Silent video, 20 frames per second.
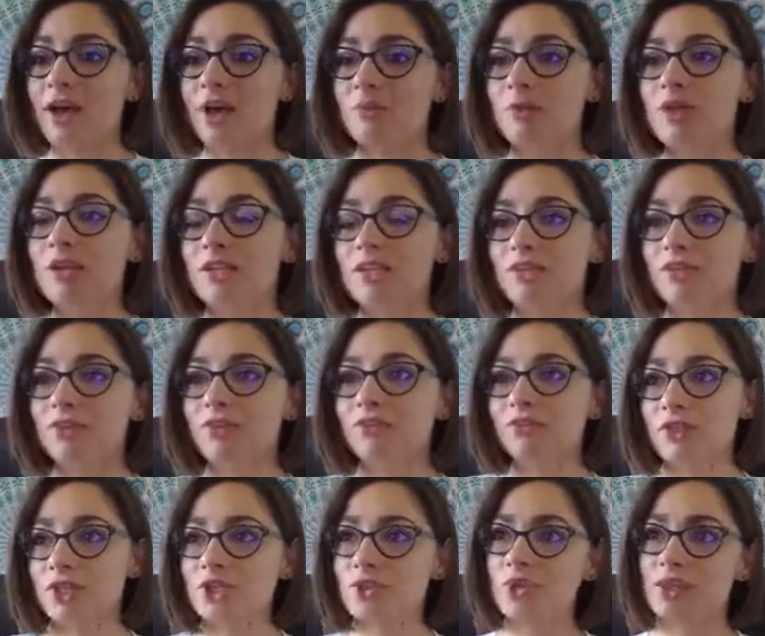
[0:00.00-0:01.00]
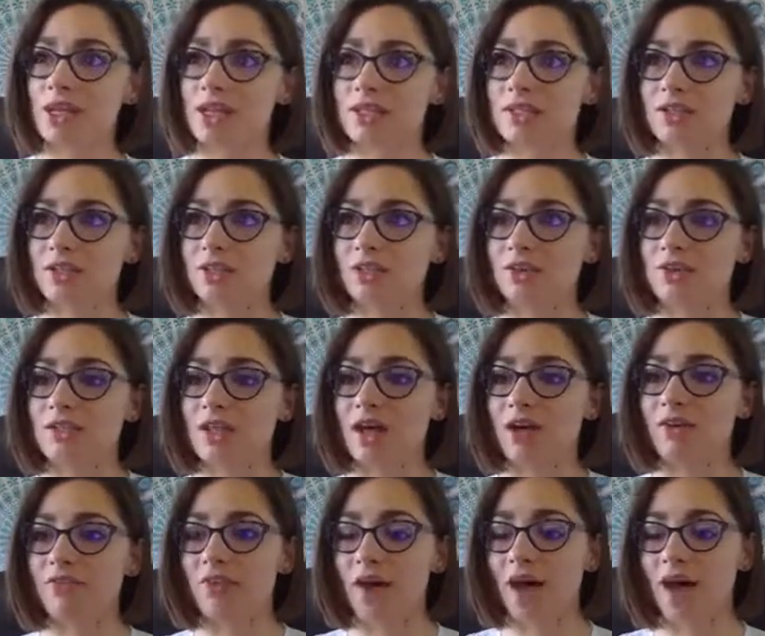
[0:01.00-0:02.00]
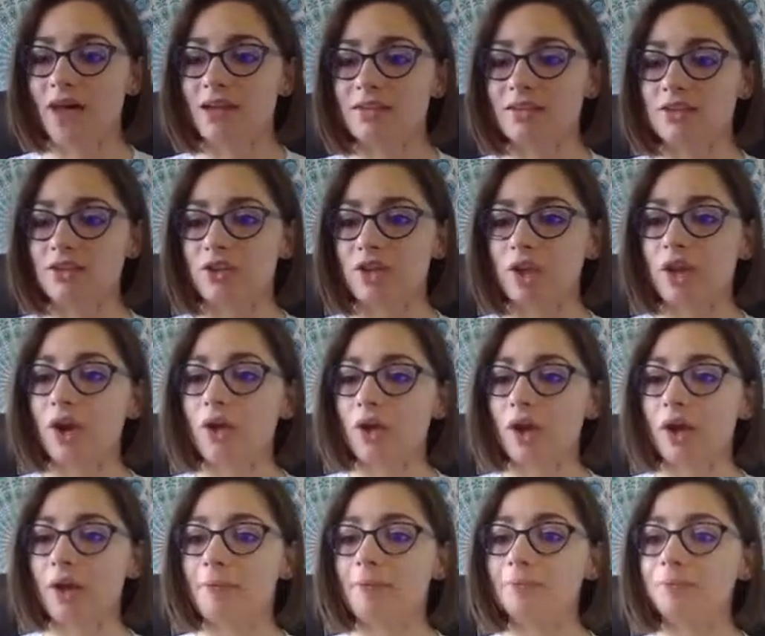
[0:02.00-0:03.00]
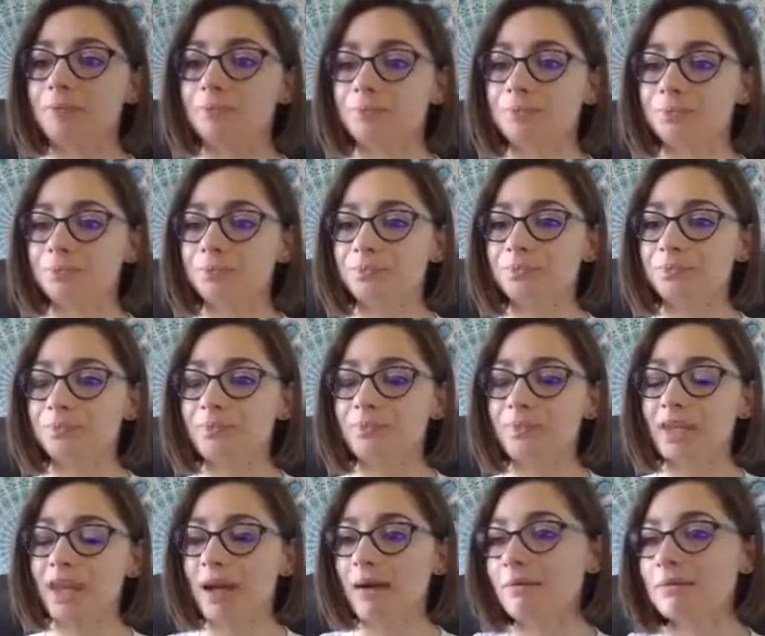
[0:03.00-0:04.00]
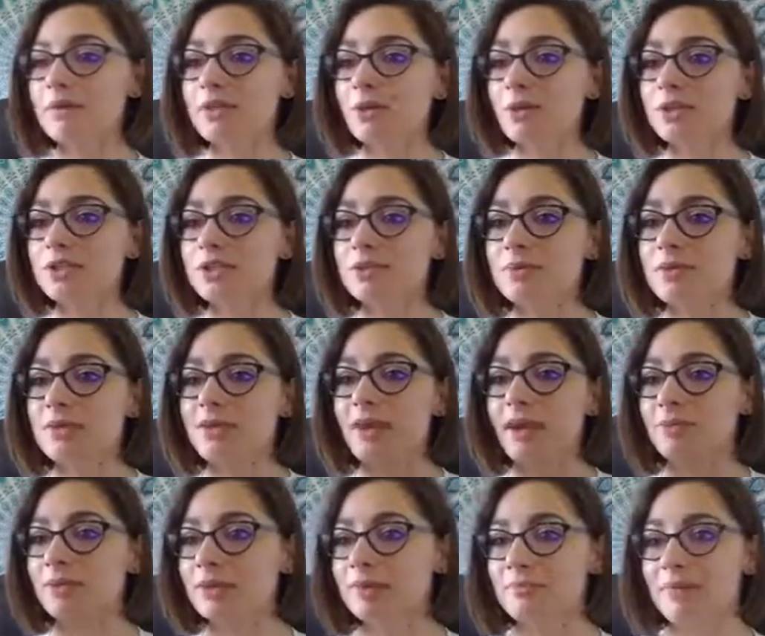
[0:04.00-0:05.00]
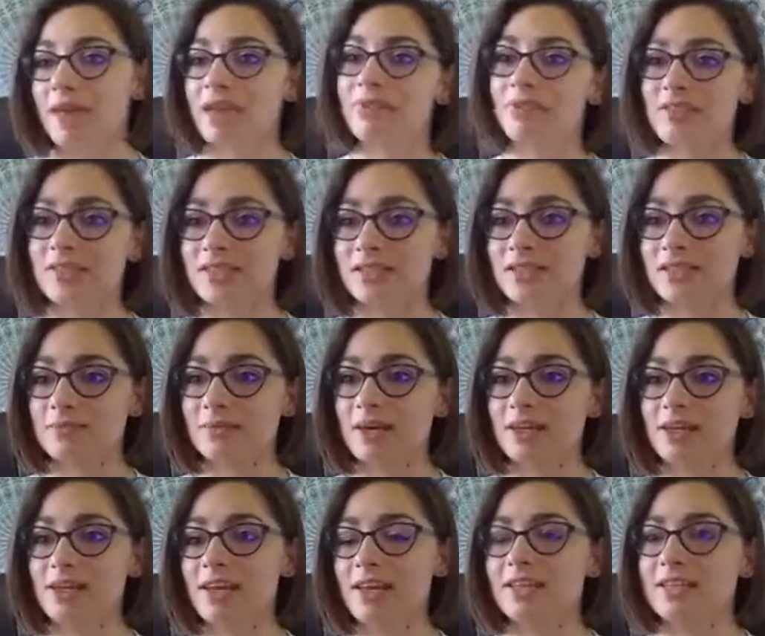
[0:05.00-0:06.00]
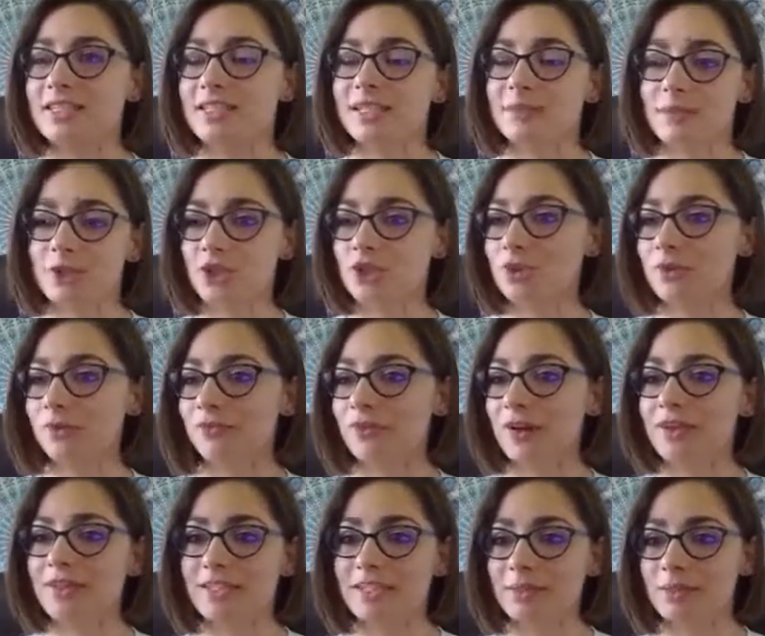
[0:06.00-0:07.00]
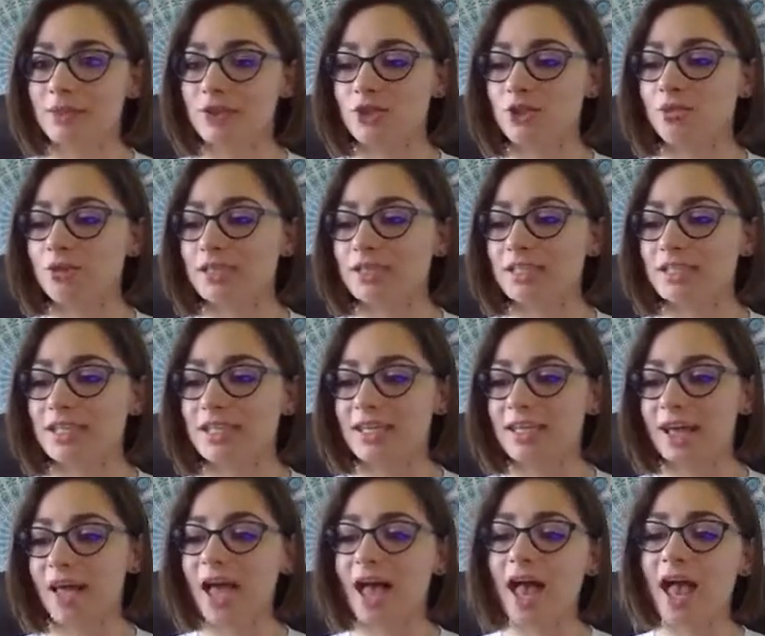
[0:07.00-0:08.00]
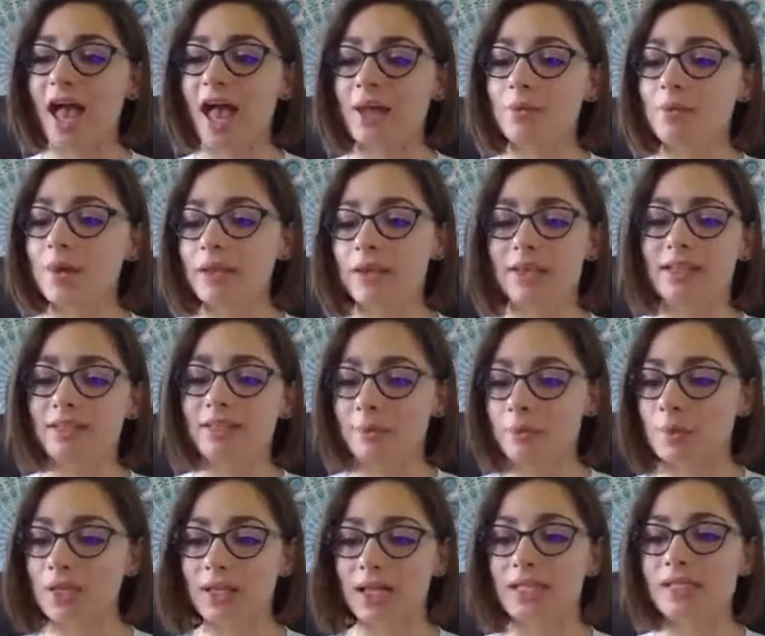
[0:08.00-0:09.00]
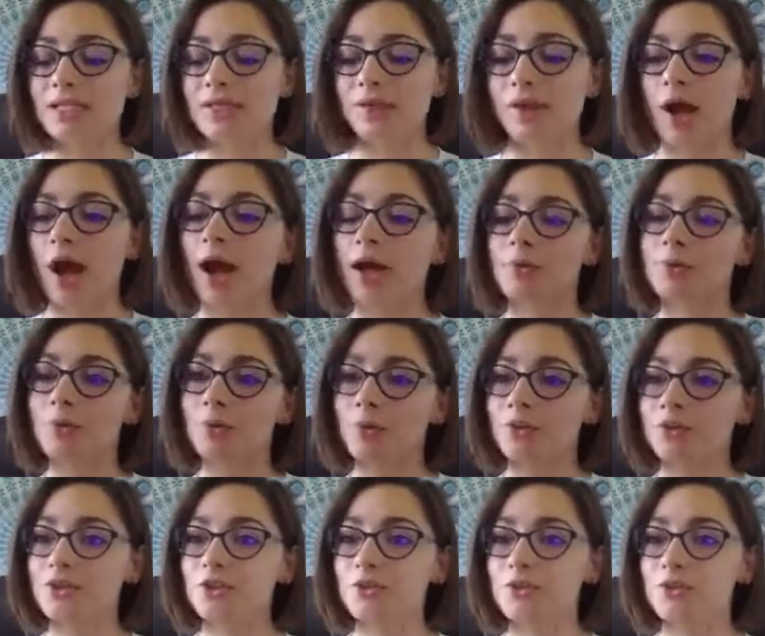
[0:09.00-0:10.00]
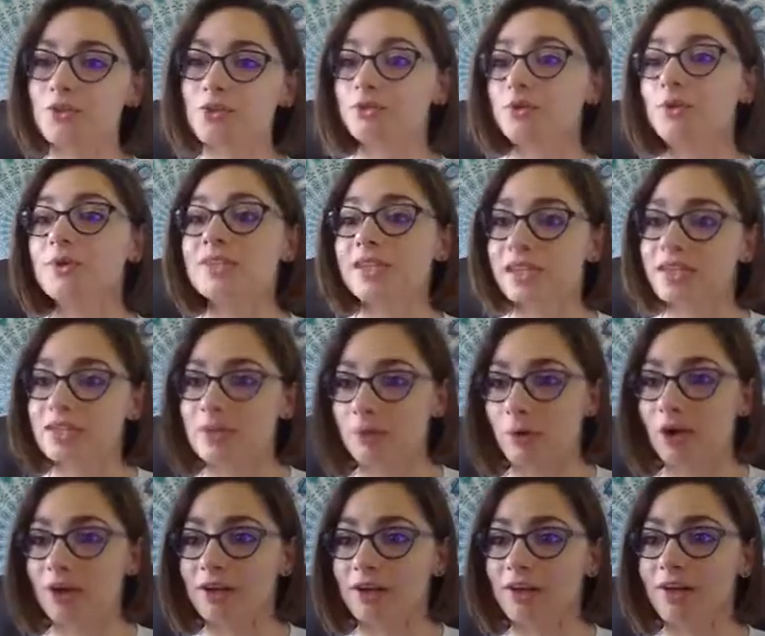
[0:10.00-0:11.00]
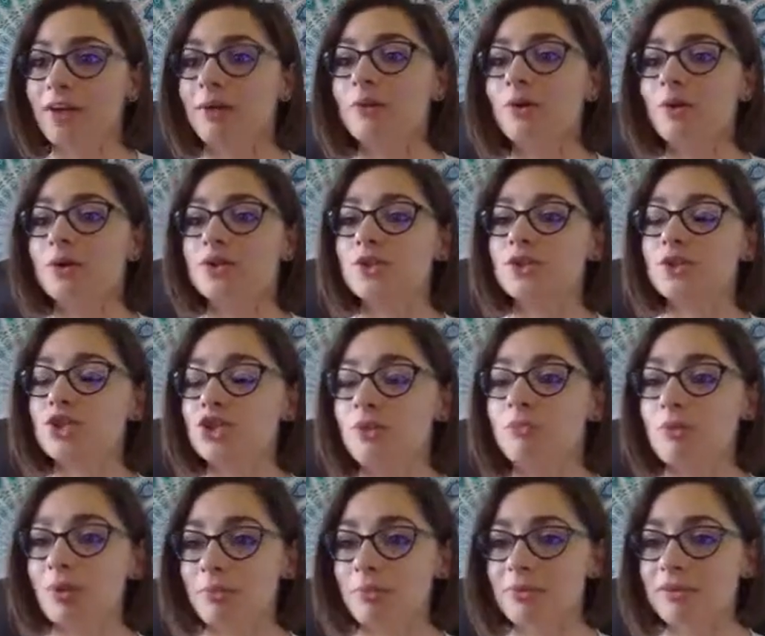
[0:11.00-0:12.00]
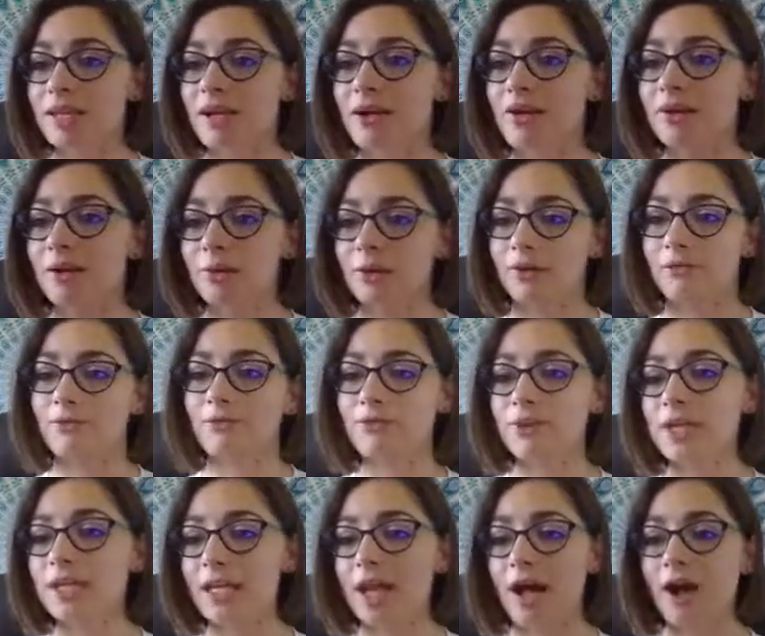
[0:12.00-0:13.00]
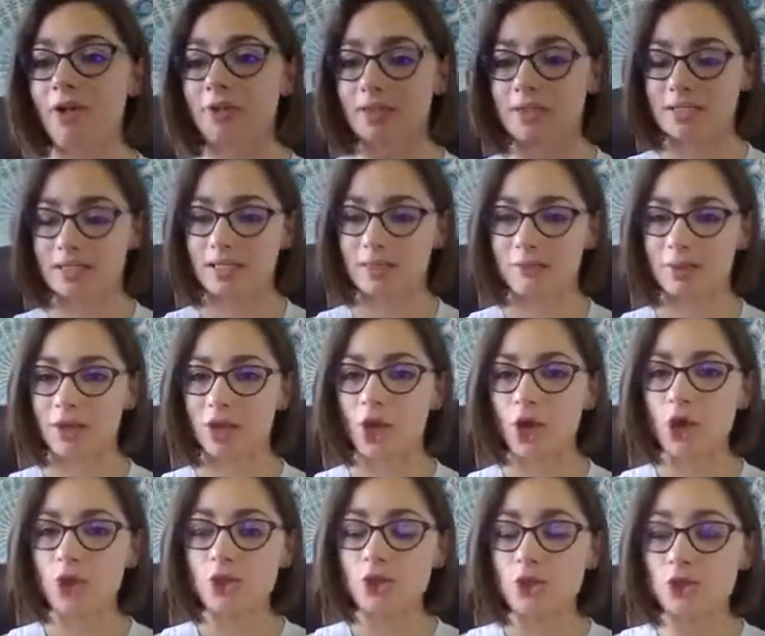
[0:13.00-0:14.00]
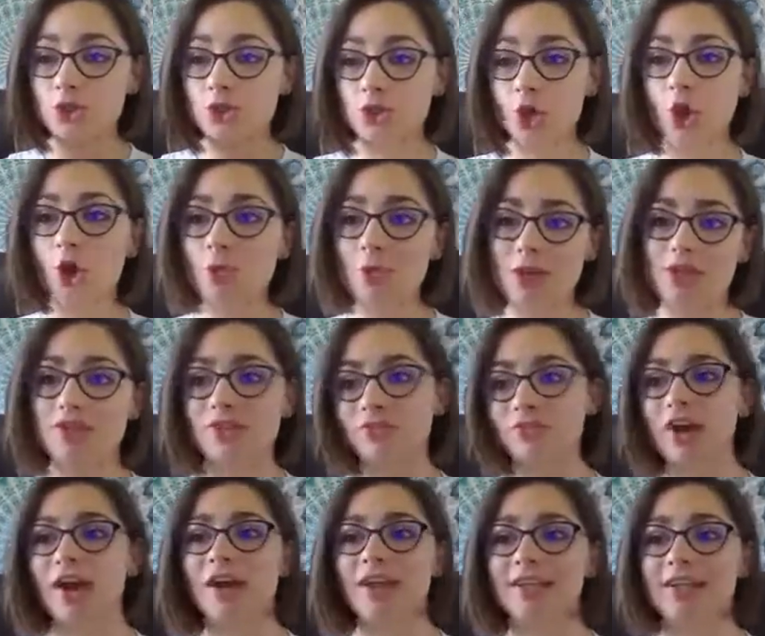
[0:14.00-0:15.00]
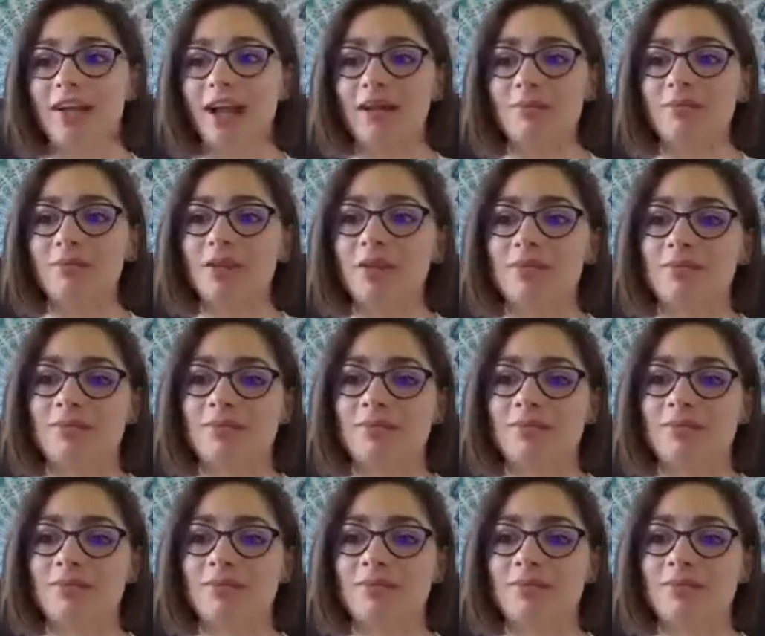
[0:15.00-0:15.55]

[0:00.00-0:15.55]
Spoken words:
Because if you're visualizing yourself as you're like, okay, I'm going to manifest this money, and it's going to be super fun. It's going to be super easy. And when it gets here, I'm going to throw a dance party, and I'm going to jump up and down, and I'm going to freak out, and it's going to be so much fun, and I'm going to